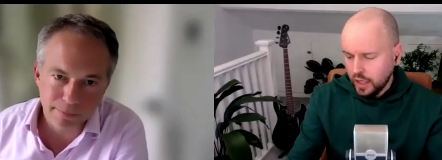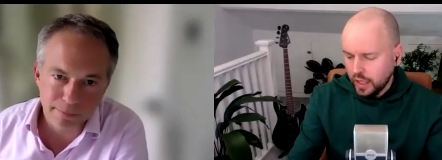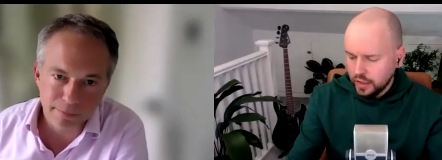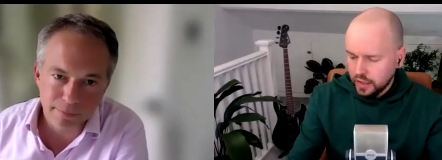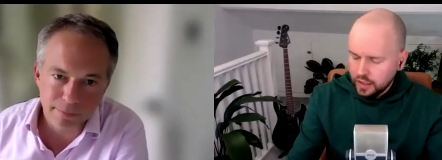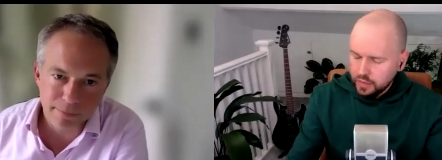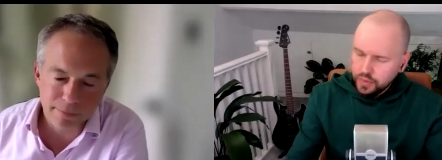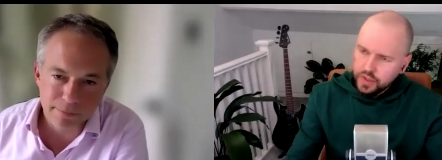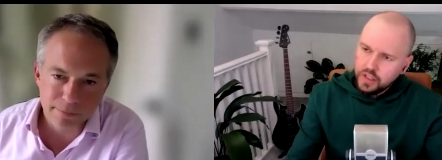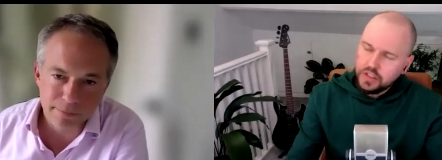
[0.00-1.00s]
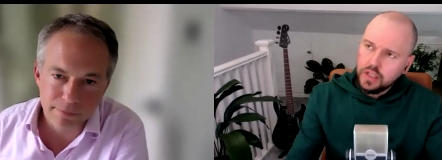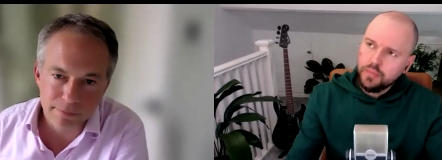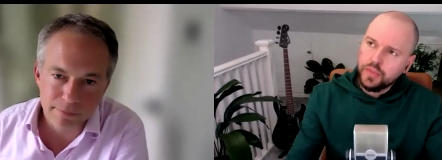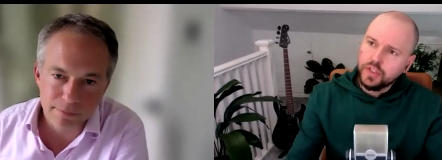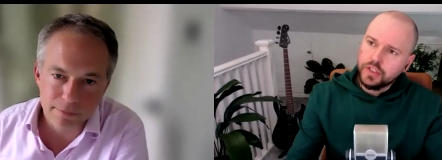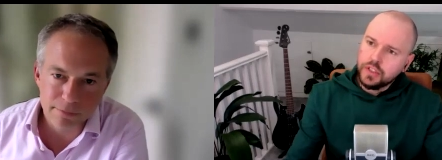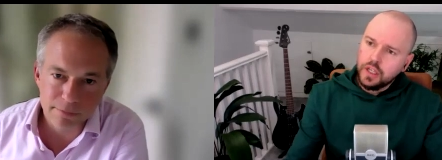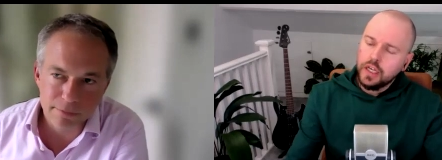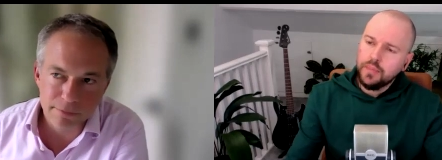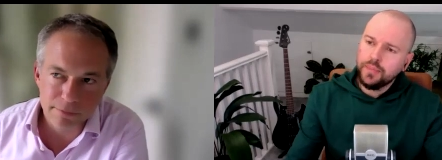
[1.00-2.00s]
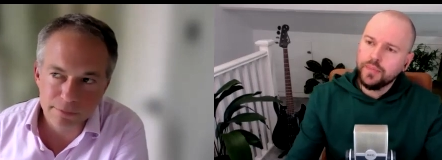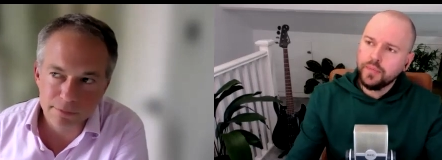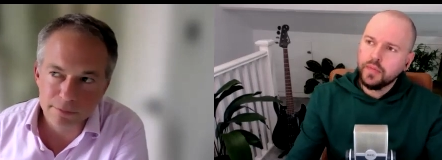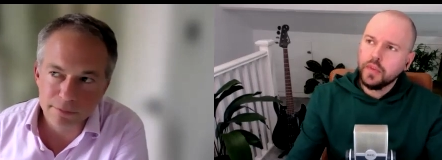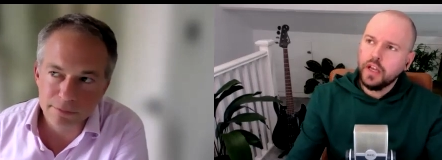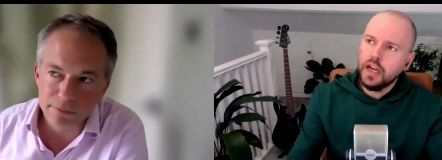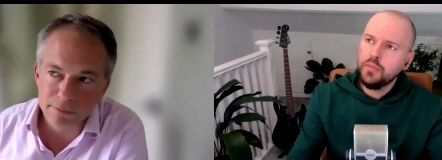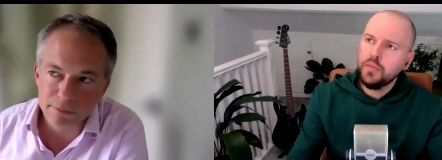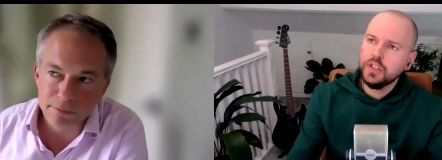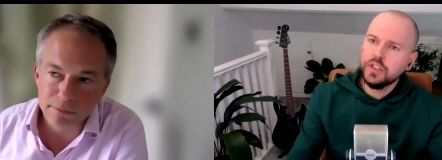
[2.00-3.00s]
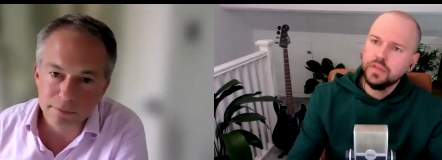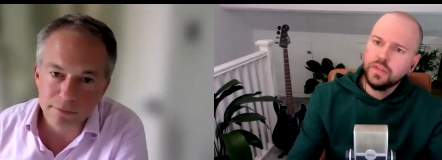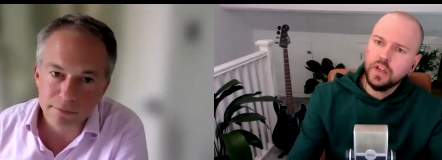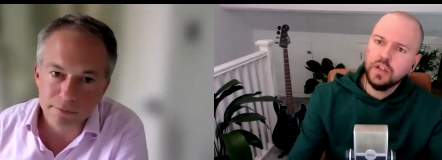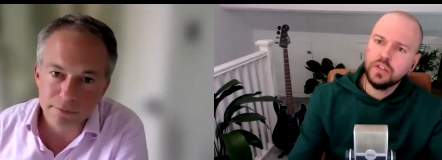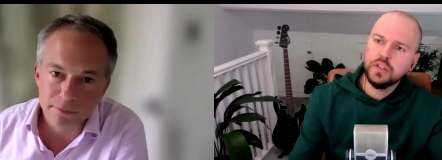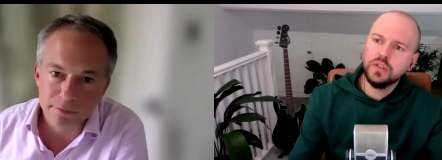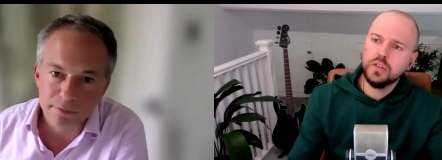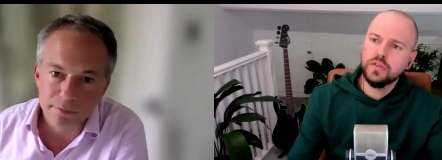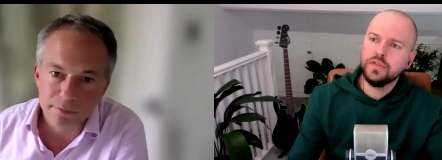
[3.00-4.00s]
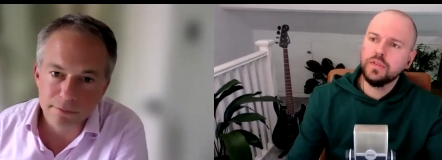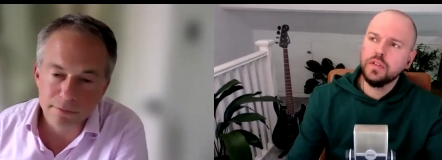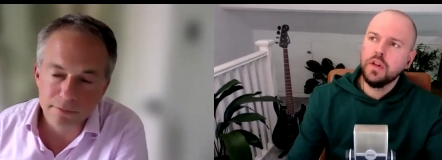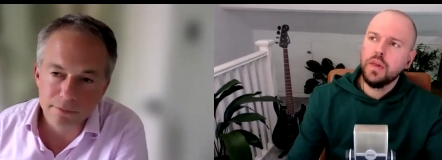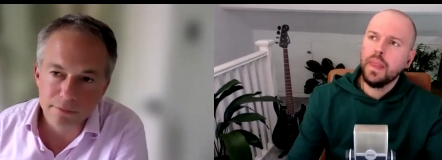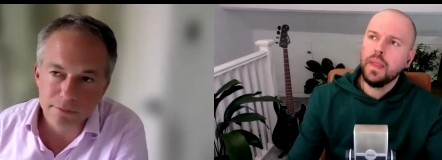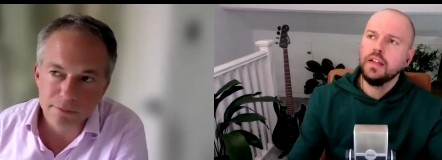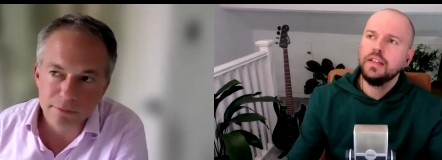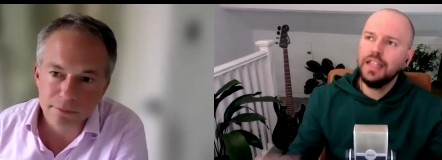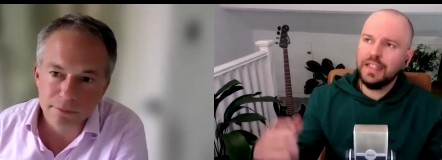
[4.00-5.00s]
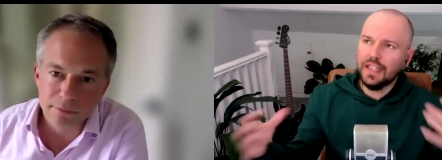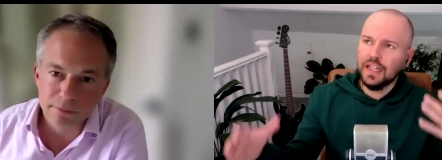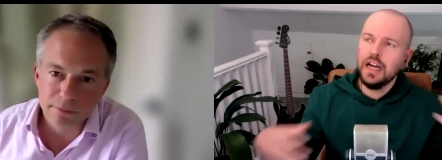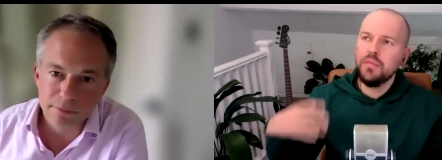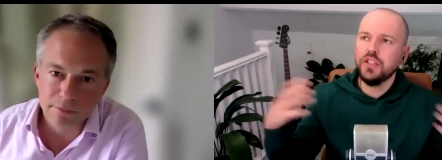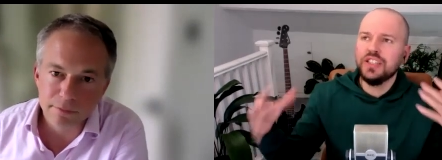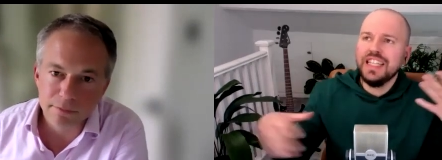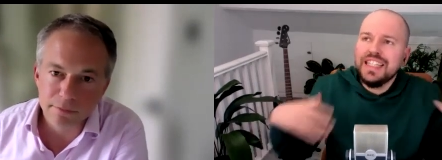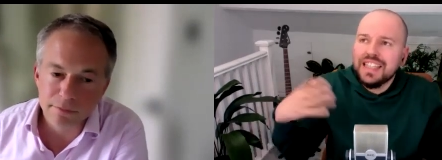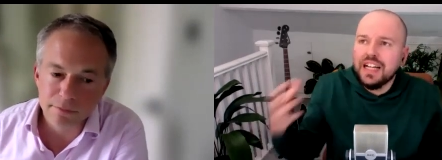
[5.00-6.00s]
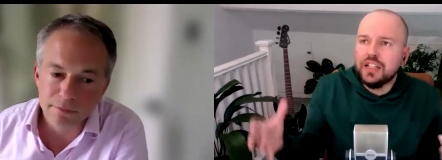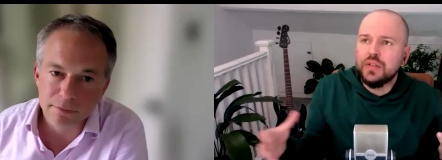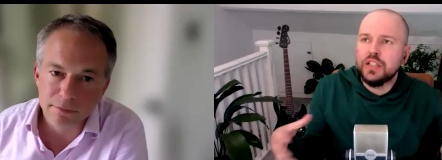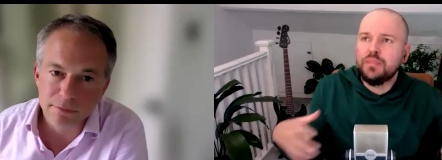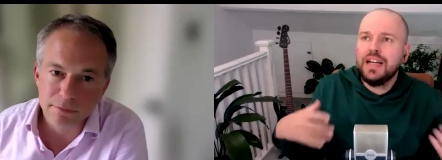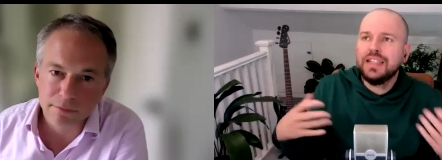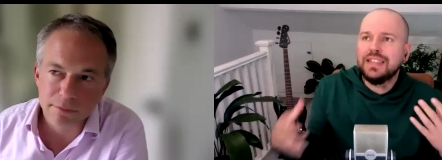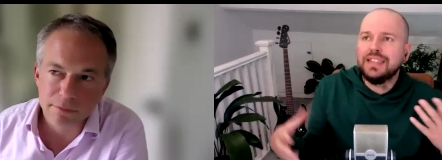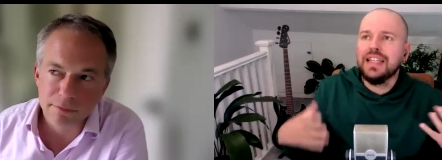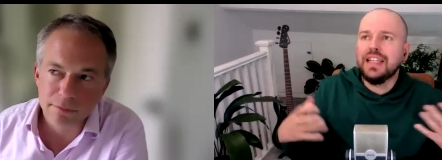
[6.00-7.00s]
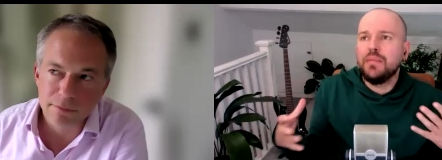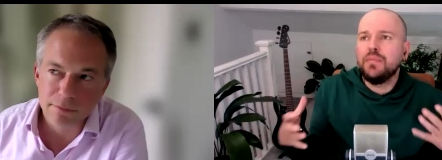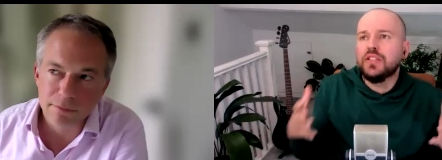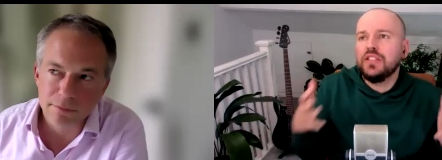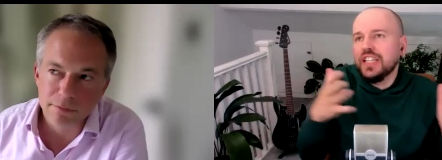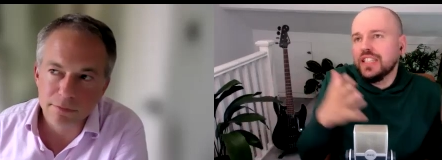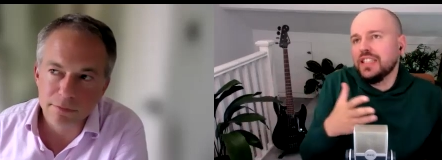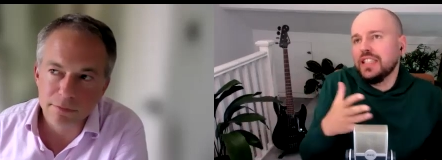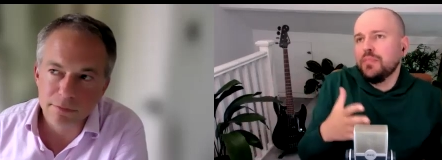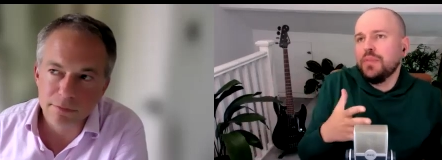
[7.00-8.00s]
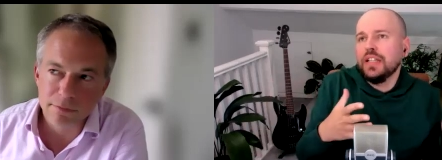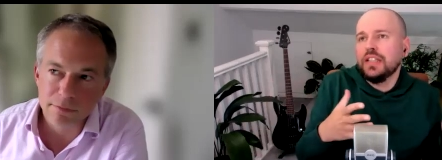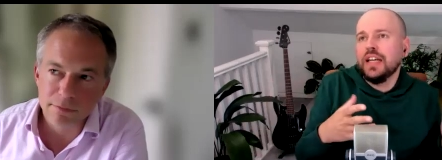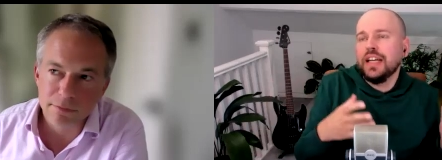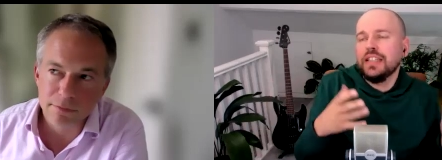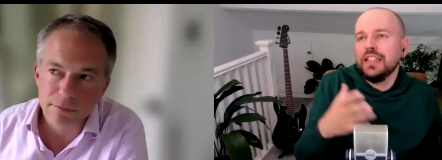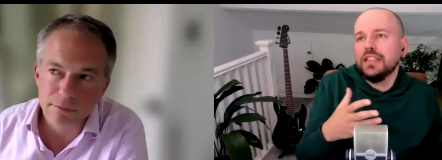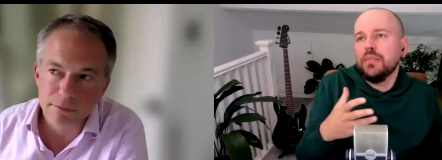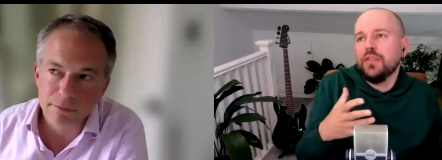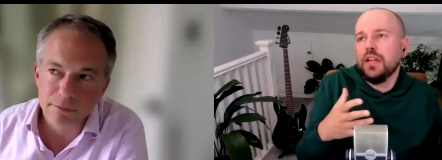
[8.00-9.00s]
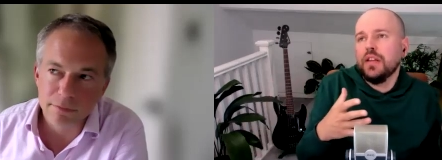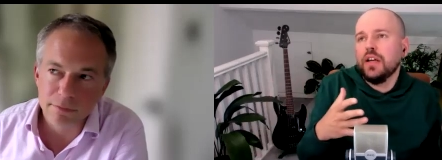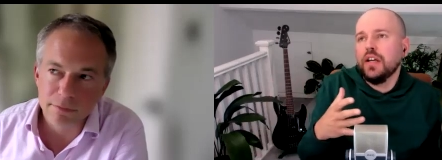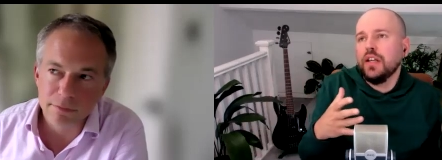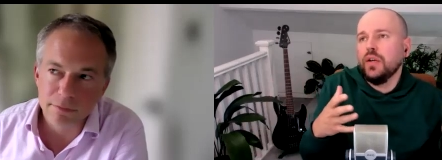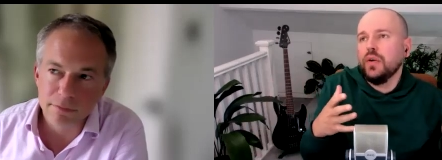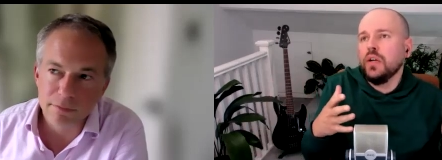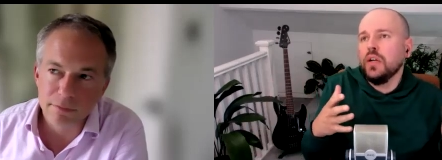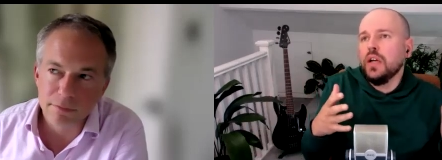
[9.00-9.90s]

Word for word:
Speaker 1: and and with those numbers um how much of those sort of detail how much detail do you expect to see the numbers just in the pitch deck is it something that you